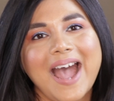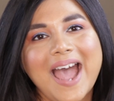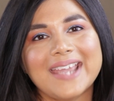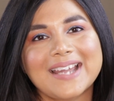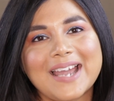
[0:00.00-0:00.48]

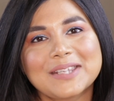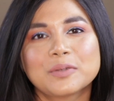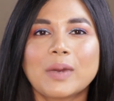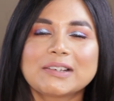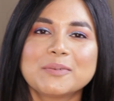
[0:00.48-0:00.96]
Hi
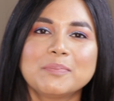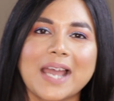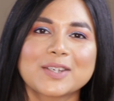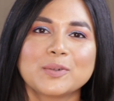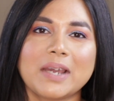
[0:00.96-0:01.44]
guys, welcome
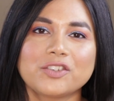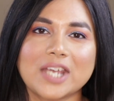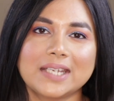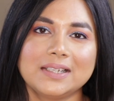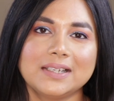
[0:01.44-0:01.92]
back to my
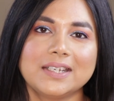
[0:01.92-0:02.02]
channel.